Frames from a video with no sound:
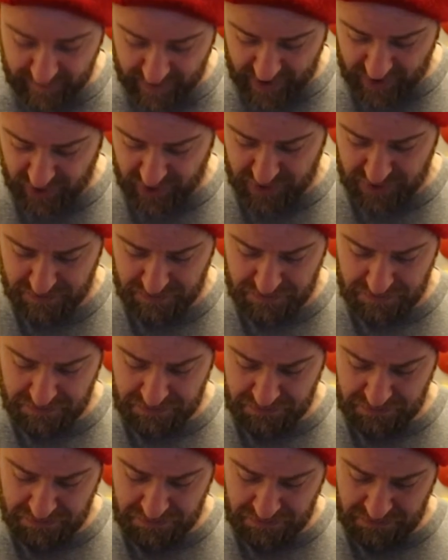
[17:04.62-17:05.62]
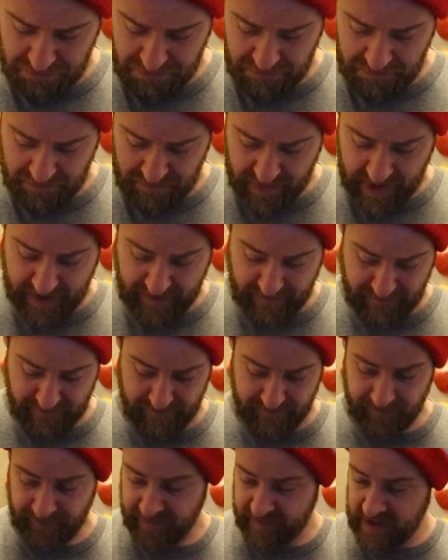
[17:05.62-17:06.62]
much. Like,
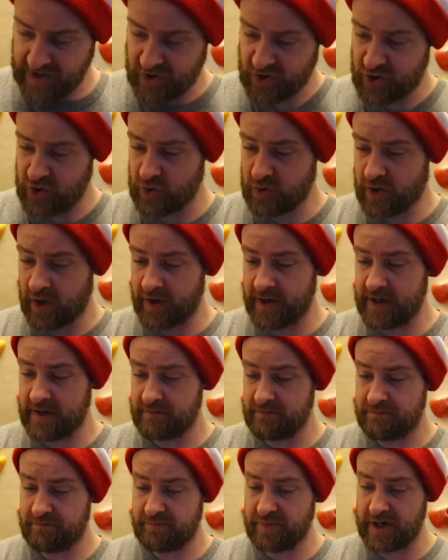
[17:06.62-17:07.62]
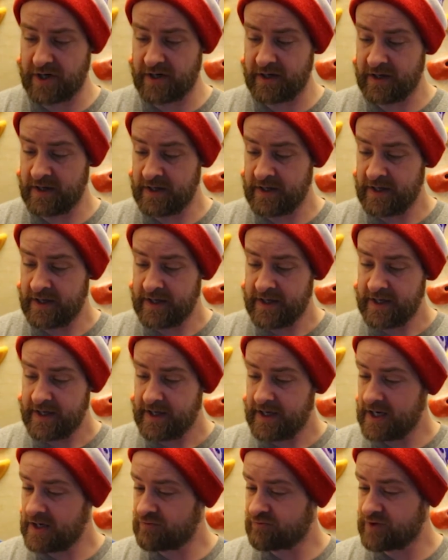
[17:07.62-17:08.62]
there's chalk on it, but
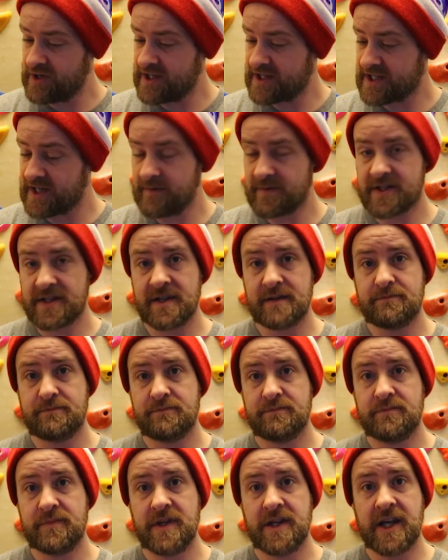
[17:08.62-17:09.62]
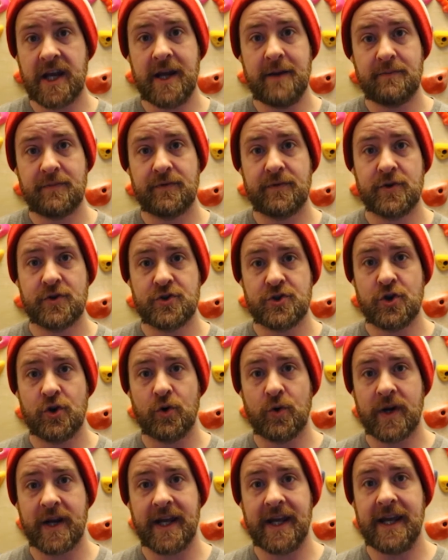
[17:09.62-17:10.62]
it really seems to keep the
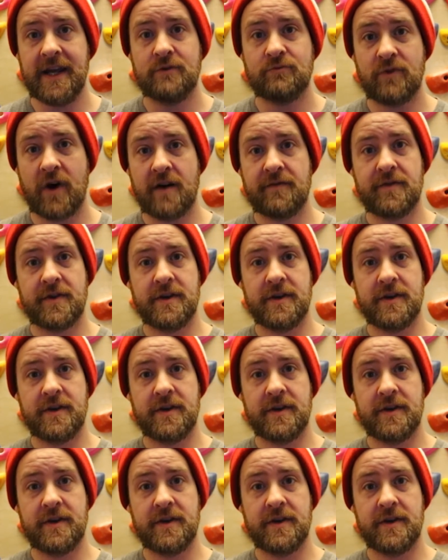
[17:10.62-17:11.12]
chalk in rather